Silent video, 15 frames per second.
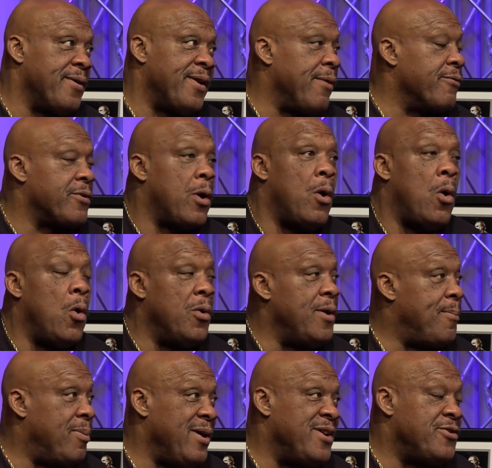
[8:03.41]
That was the only
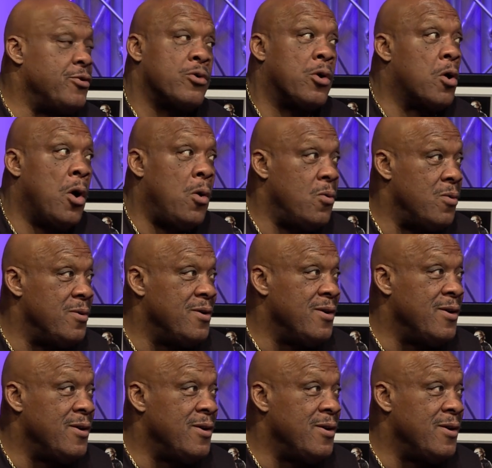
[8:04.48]
place you could go.